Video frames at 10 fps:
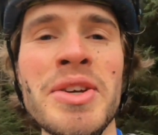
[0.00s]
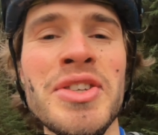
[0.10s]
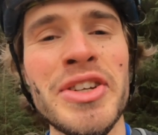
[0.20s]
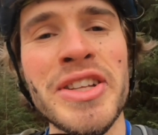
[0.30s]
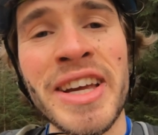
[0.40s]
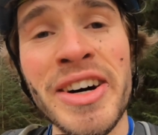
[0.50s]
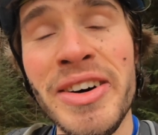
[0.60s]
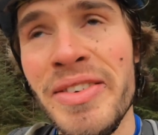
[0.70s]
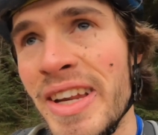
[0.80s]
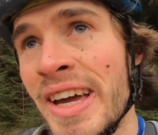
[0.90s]
to you soon and say, oh,
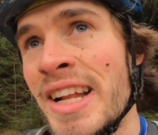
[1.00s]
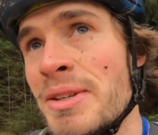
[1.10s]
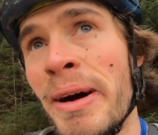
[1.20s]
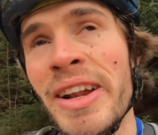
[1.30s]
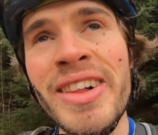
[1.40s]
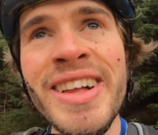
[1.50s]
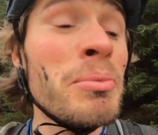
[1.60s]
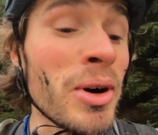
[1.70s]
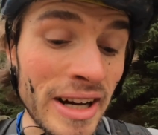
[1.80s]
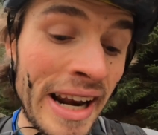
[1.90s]
I'm going to catch a pedal,
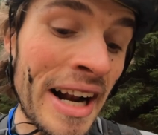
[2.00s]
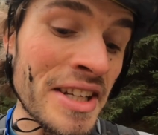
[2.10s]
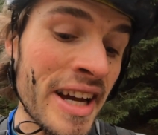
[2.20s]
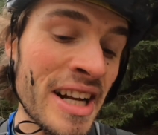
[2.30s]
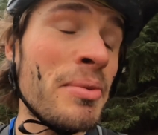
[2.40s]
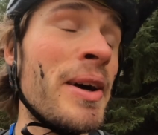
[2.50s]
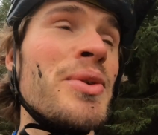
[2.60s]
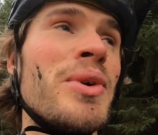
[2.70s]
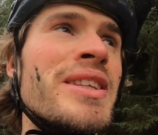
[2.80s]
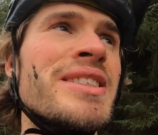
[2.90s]
but I didn't actually catch a
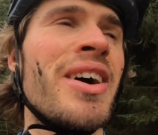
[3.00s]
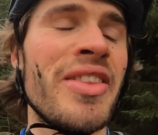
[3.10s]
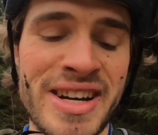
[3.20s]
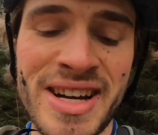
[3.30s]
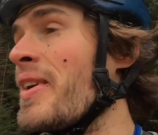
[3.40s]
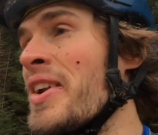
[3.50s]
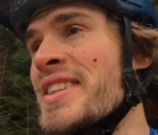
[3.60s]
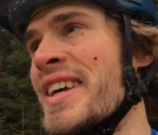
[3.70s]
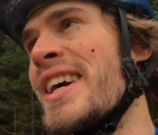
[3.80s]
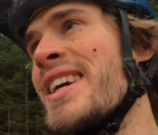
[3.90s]
pedal once down that.
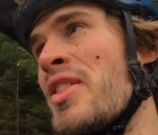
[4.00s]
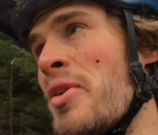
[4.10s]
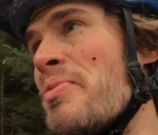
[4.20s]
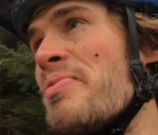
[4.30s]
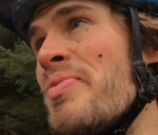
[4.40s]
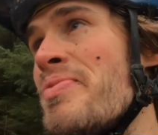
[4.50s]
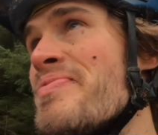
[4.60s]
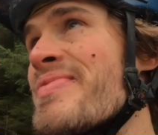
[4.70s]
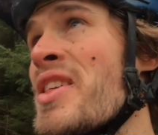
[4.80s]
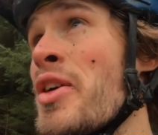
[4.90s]
Honestly, the
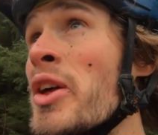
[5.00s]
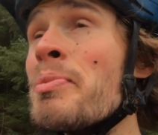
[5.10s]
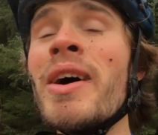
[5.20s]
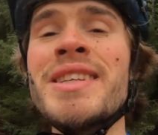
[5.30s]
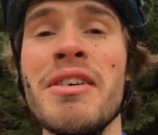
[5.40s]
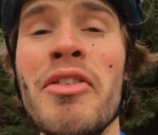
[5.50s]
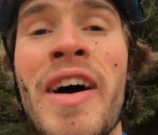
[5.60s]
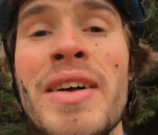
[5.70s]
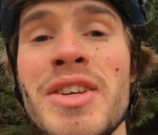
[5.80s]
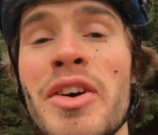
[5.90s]
only positive I've
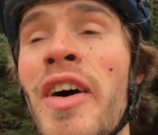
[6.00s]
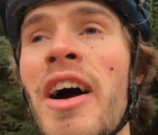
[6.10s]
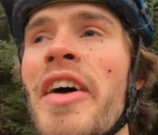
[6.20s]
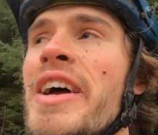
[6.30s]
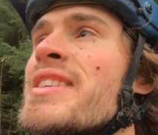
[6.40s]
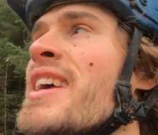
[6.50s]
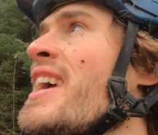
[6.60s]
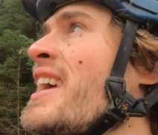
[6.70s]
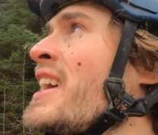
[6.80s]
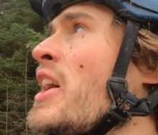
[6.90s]
found so far of this,
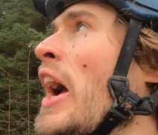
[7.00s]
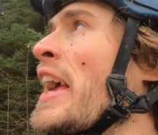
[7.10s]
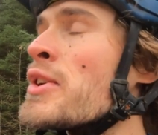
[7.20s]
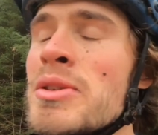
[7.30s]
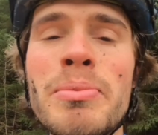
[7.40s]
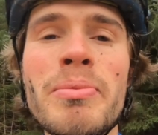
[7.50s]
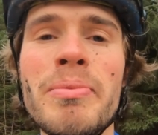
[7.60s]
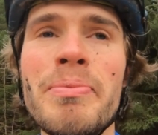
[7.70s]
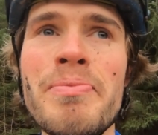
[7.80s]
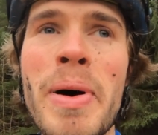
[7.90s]
it doesn't
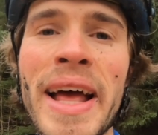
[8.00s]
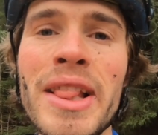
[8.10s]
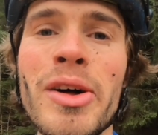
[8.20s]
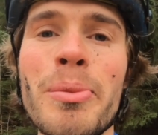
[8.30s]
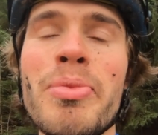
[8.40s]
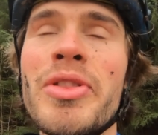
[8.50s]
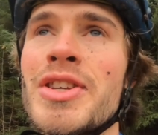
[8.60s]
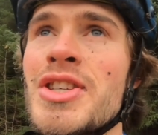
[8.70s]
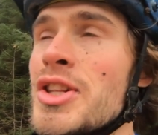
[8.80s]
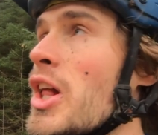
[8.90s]
pedal up the
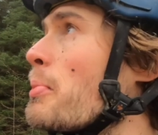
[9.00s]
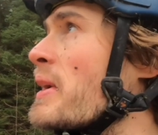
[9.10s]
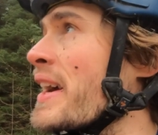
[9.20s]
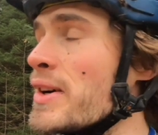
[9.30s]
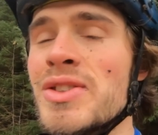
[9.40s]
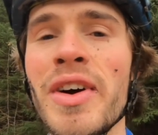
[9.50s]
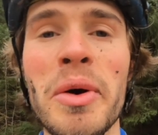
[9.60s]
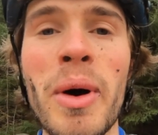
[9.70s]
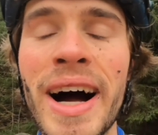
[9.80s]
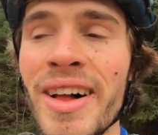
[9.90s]
sloppy hills
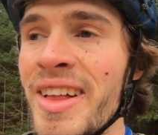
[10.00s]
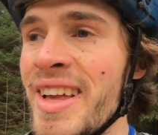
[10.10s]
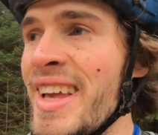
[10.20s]
very well.